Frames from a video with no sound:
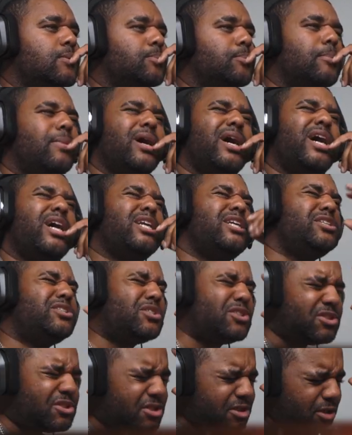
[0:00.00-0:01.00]
Man,
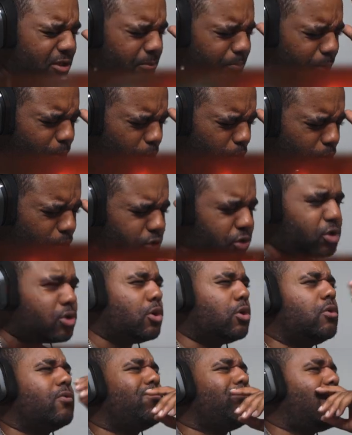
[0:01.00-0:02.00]
listen to the Porsche
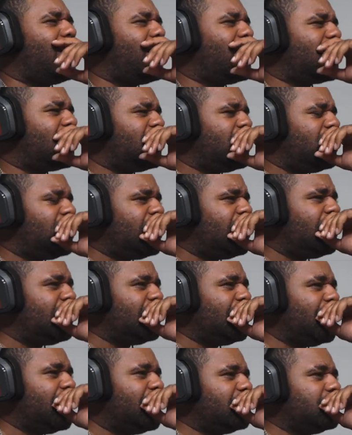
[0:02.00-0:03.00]
though.
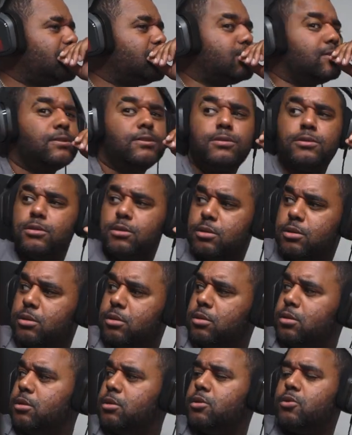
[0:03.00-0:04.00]
lads.
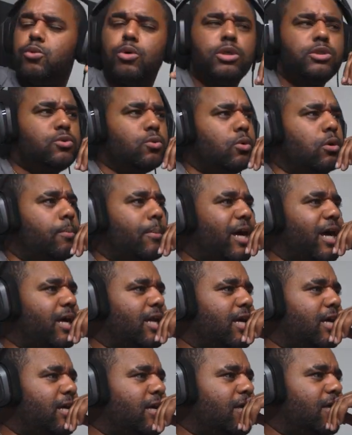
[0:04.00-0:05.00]
That's what it's all
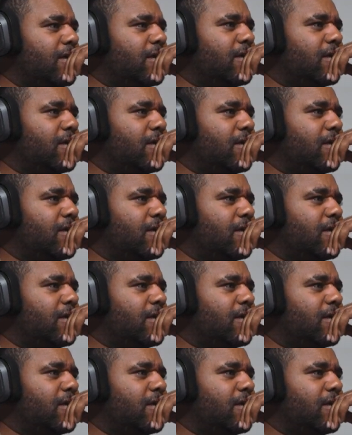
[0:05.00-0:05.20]
about, like.